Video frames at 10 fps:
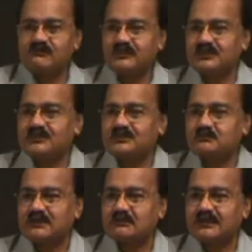fit
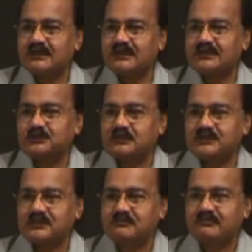this mathematical
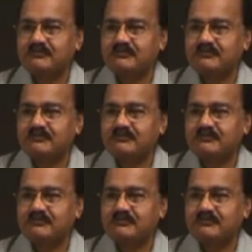expression.